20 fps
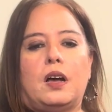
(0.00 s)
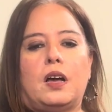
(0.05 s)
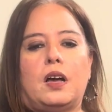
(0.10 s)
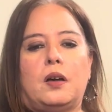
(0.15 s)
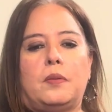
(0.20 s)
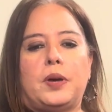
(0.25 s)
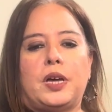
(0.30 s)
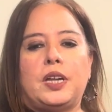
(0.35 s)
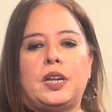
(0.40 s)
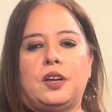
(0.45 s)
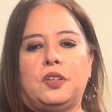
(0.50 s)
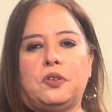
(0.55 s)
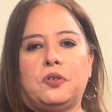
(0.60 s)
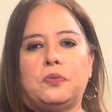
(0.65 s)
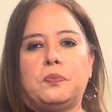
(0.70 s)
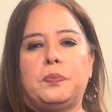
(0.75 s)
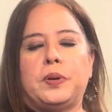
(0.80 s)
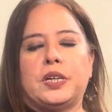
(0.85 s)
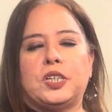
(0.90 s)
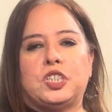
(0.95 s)
Um,
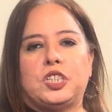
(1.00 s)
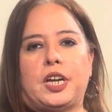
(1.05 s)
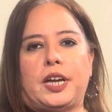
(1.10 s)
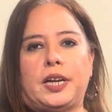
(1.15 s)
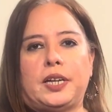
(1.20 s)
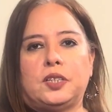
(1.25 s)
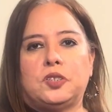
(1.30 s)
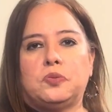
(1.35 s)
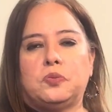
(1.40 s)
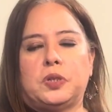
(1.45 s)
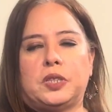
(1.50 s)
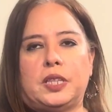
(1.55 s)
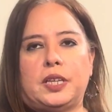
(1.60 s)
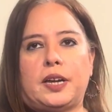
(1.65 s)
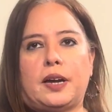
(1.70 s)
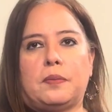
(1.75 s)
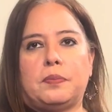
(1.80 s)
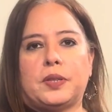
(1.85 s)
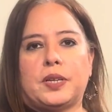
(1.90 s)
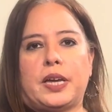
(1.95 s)
another big change with
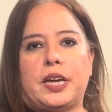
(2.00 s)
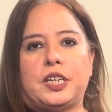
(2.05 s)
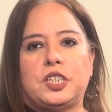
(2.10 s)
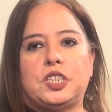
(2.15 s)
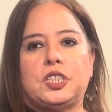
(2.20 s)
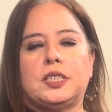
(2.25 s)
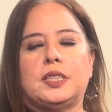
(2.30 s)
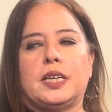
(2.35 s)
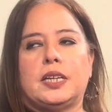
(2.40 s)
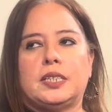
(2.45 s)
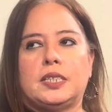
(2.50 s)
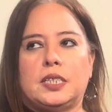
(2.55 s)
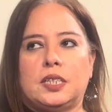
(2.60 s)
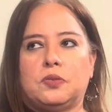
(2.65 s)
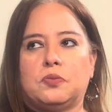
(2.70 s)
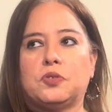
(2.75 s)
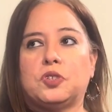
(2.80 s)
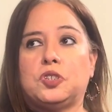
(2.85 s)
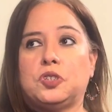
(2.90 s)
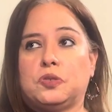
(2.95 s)
the application, they
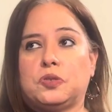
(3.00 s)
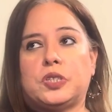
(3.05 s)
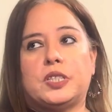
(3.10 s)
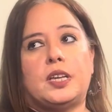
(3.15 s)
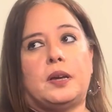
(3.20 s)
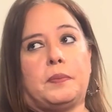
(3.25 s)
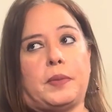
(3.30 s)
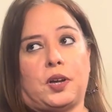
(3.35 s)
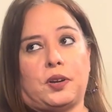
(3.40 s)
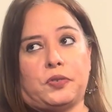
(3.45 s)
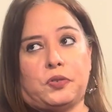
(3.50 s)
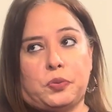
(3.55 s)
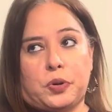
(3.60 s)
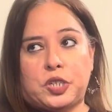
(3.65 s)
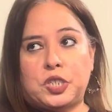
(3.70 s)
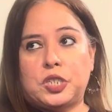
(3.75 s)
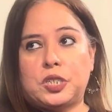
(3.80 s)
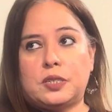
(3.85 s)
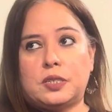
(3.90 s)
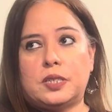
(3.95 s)
did reduce the amount of
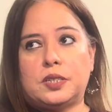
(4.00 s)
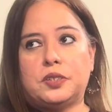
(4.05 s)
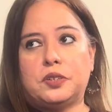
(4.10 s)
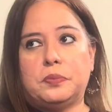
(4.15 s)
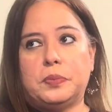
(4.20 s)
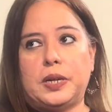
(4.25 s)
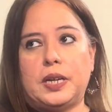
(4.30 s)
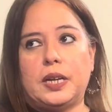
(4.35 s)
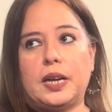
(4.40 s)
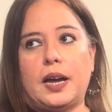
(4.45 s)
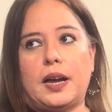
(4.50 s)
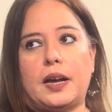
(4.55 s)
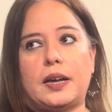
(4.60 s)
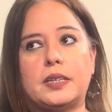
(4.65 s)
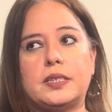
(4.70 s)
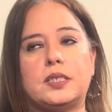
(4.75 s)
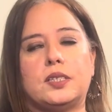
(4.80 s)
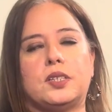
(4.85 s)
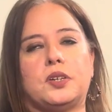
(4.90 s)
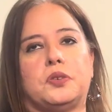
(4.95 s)
questions that are being asked.